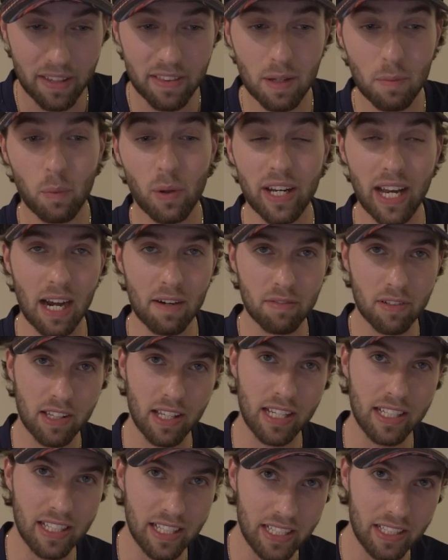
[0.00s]
pay them
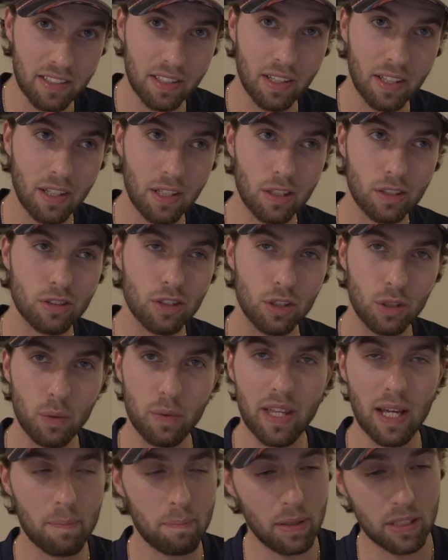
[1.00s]
whatever they need
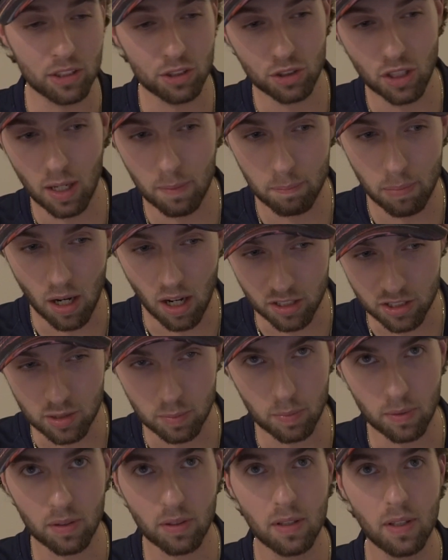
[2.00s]
to do that best job
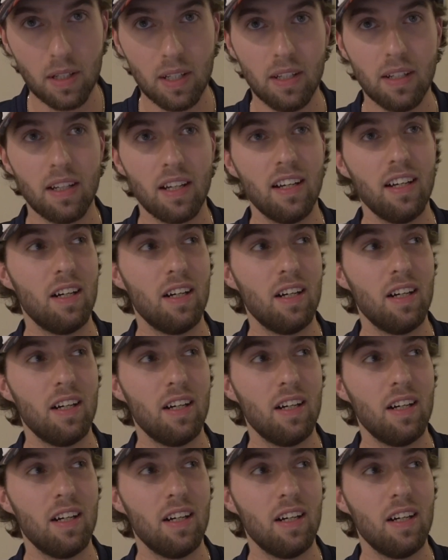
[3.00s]
possible.